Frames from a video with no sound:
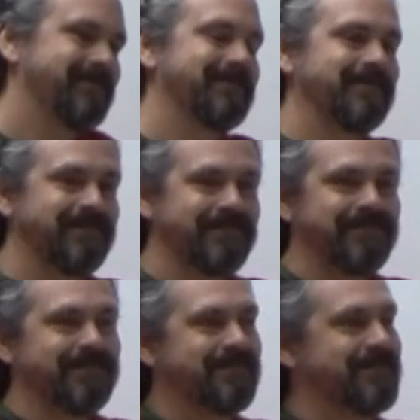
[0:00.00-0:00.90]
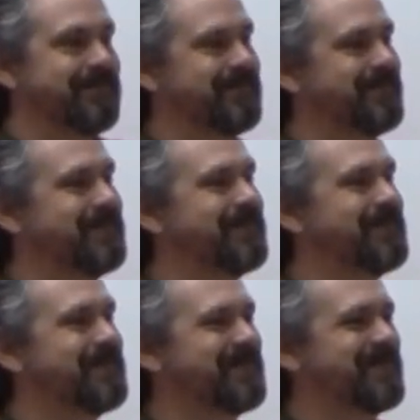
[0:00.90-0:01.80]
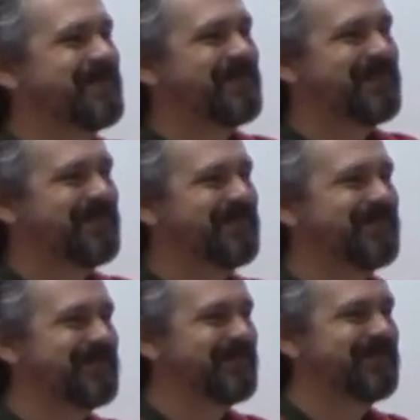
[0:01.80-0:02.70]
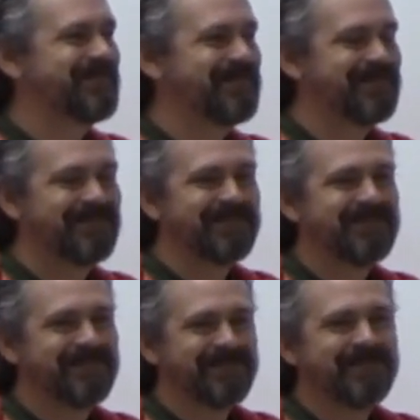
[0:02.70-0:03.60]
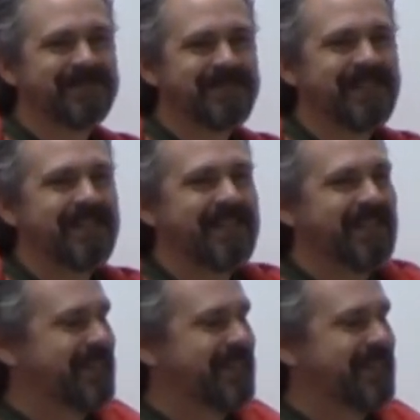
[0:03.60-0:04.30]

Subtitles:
Nothing is said.